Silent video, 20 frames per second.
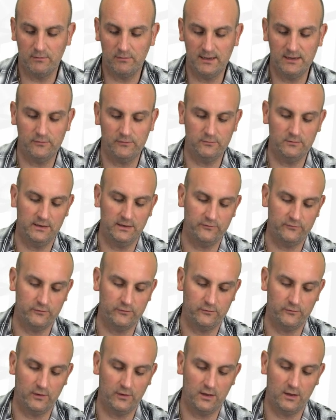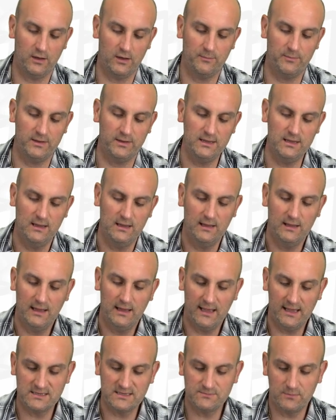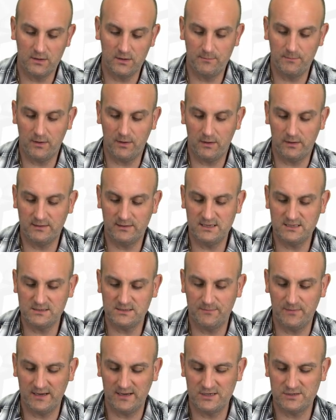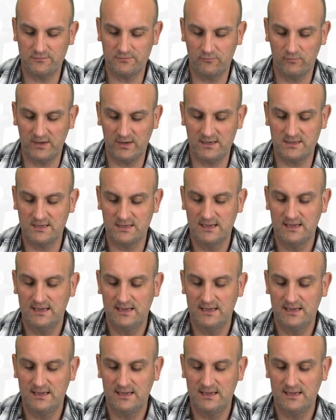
rate, or let's just not RP, as my participation rate